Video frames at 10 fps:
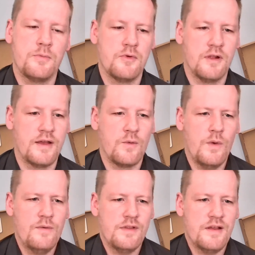and You're like,
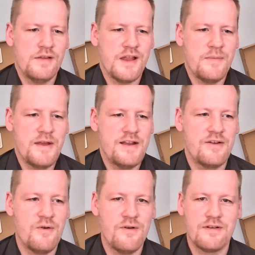when was the last time I ate
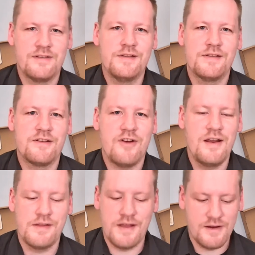corn? This is
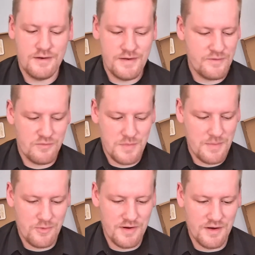crazy. I don't even
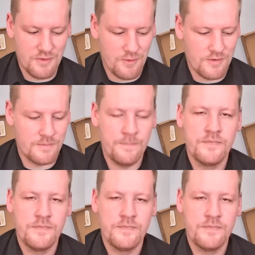remember eating corn.